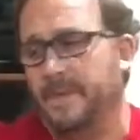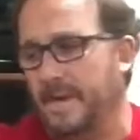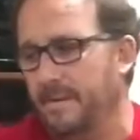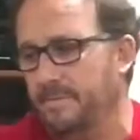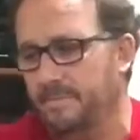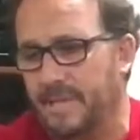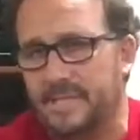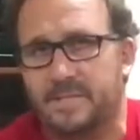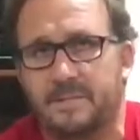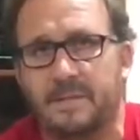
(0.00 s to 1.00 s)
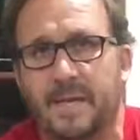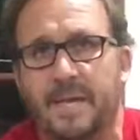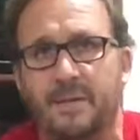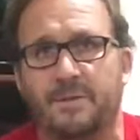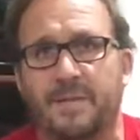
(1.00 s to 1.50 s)
yeah,
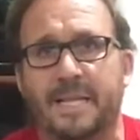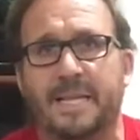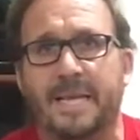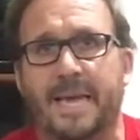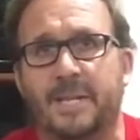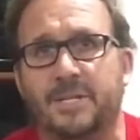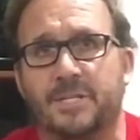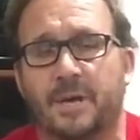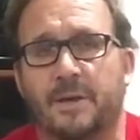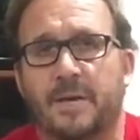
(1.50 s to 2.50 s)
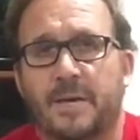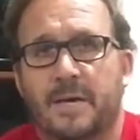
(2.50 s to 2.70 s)
you're at the leading edge. So